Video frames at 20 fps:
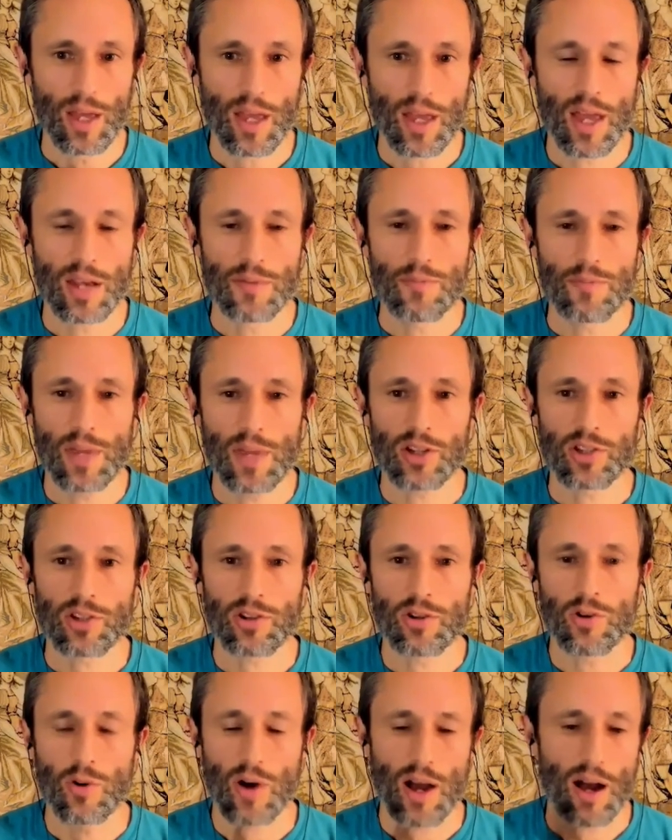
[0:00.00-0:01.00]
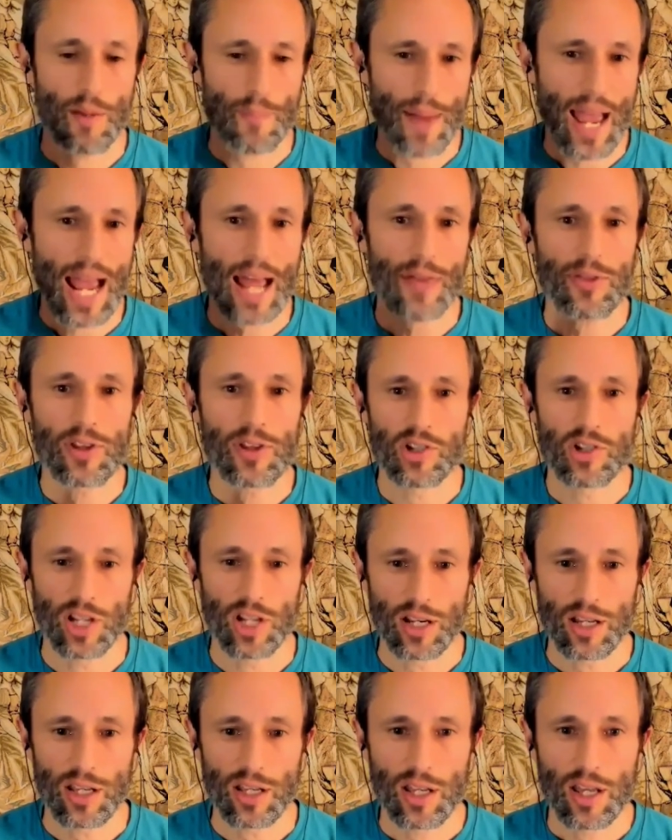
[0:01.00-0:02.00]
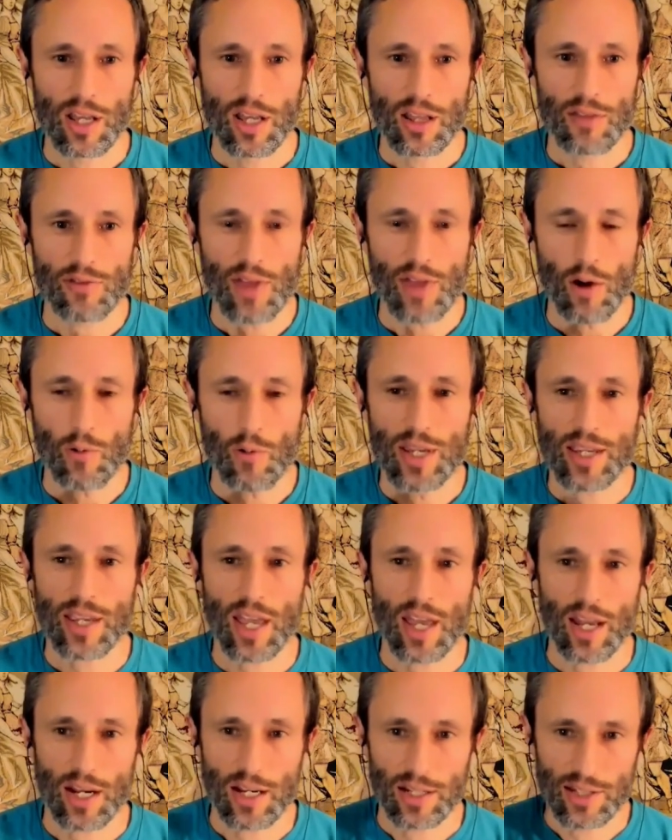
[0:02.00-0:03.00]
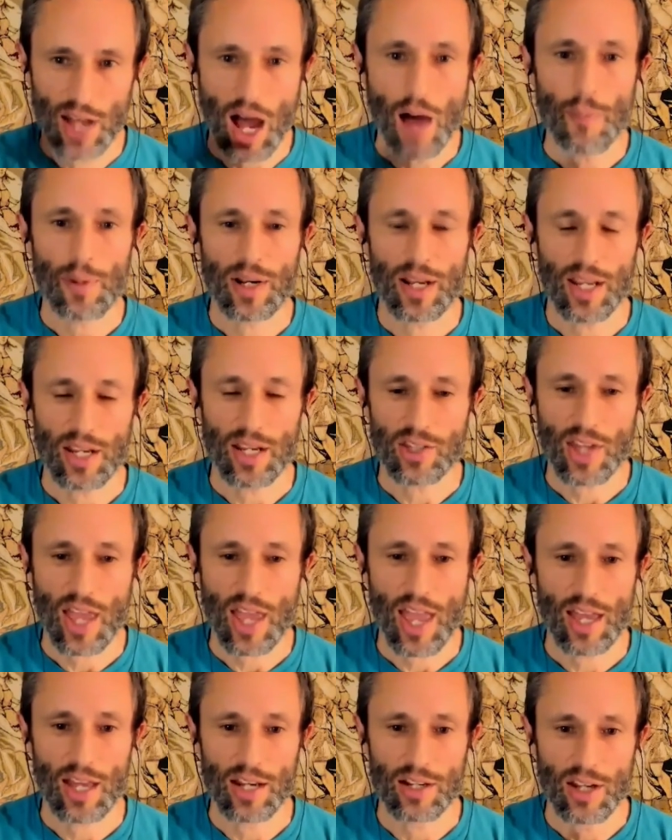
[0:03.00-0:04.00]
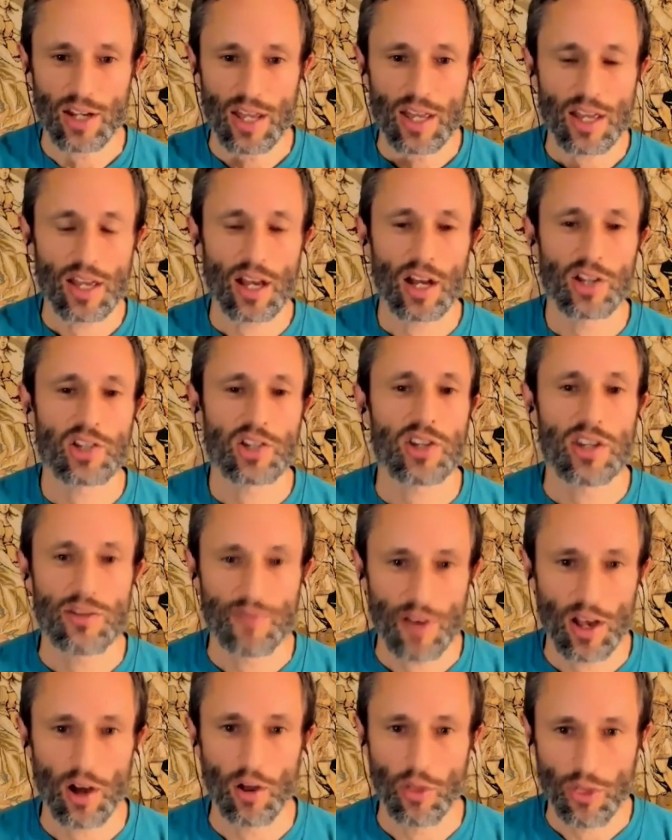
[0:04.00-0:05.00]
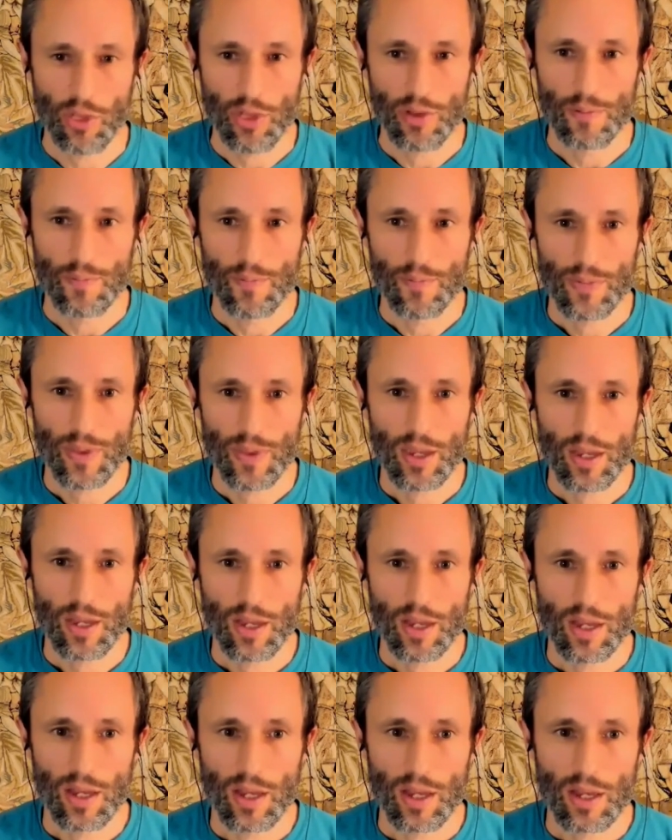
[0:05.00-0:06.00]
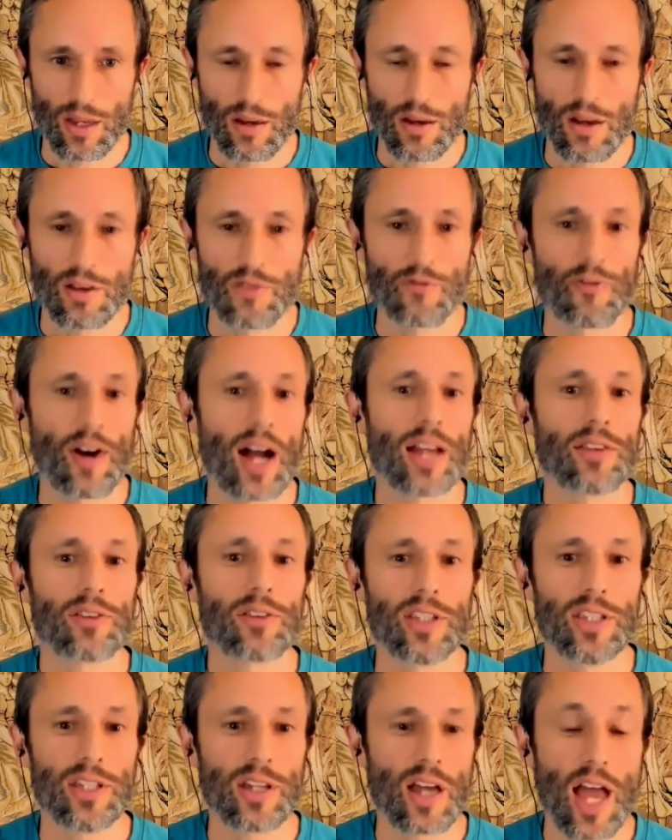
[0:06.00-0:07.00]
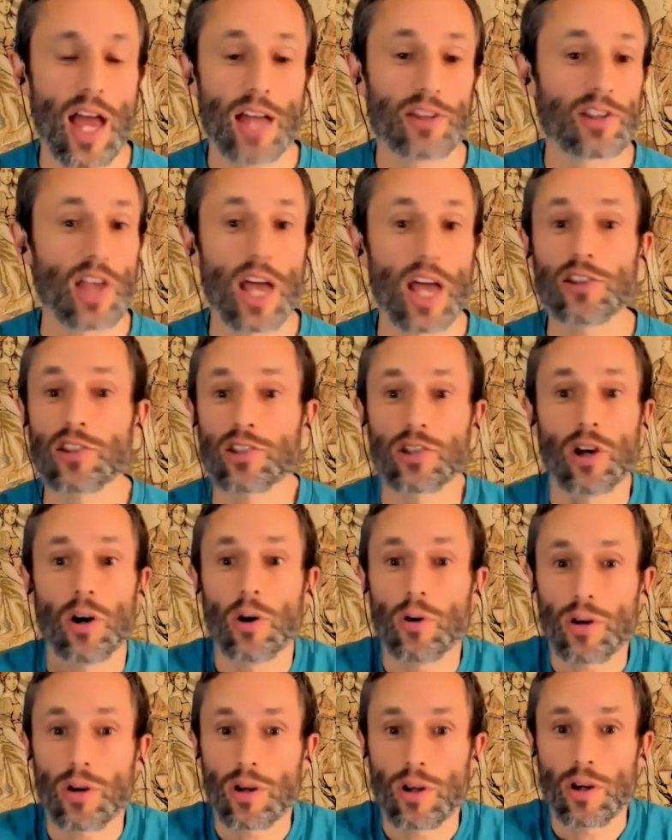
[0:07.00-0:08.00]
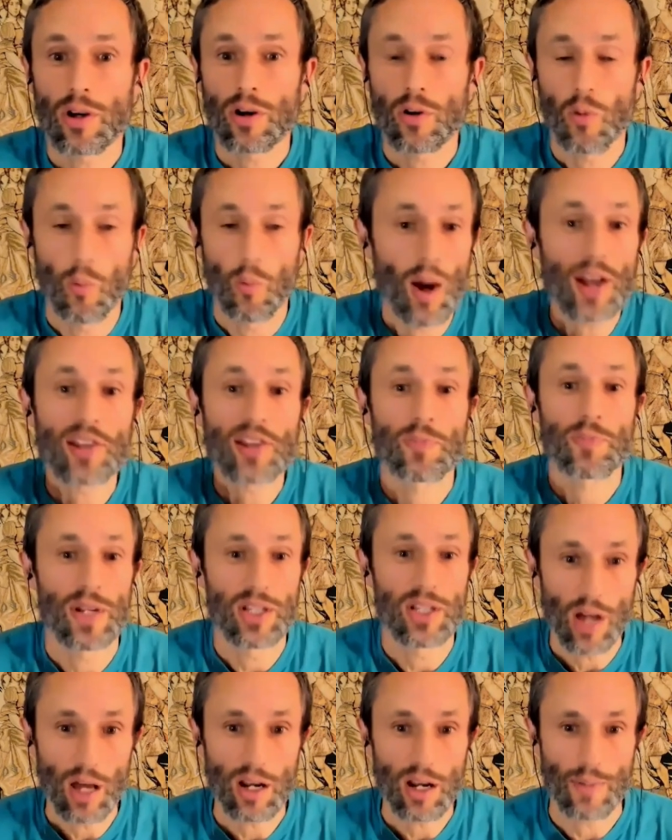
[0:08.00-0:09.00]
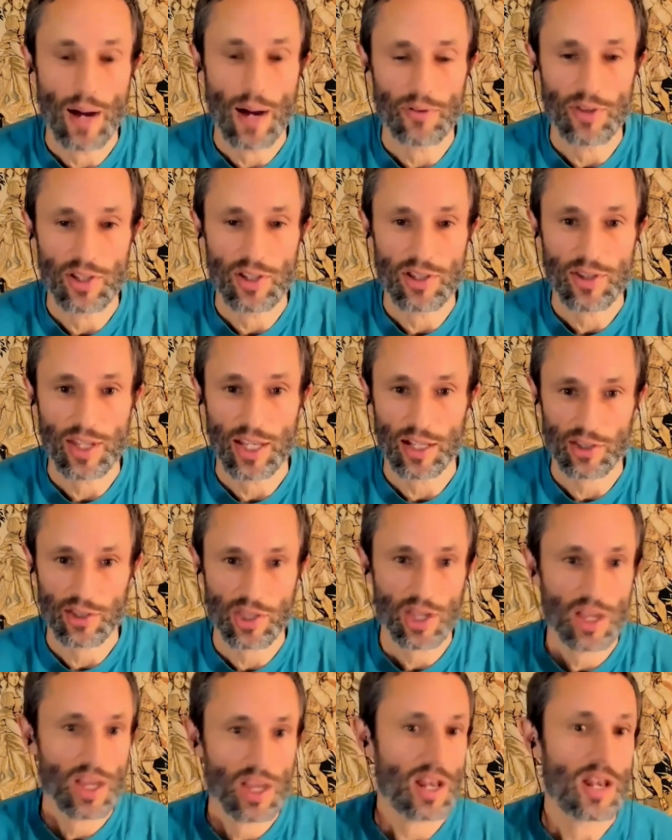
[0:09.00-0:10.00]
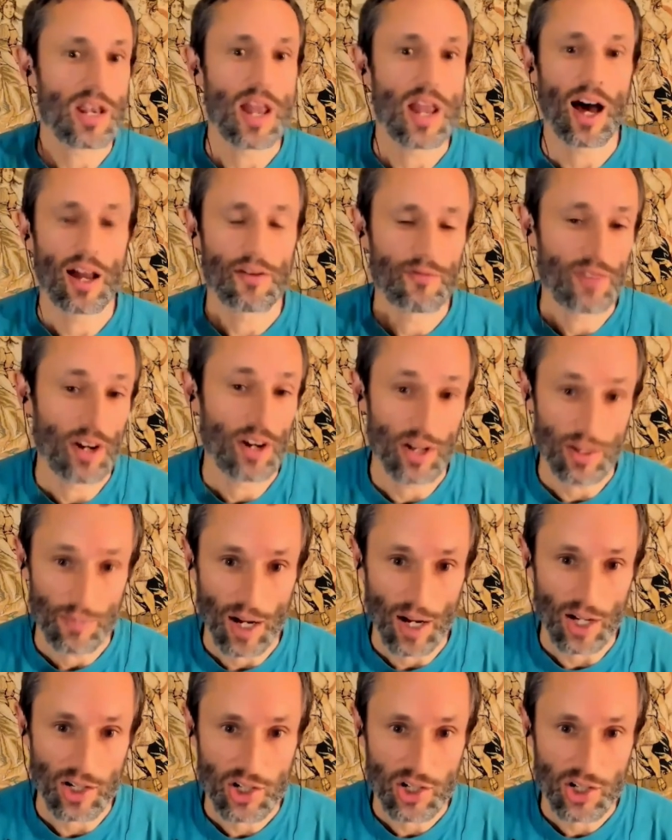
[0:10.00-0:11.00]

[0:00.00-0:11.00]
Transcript: admit to a pathogen that we can dominate and achieve health. Finally, and, and so what has been done about these things? Not very much.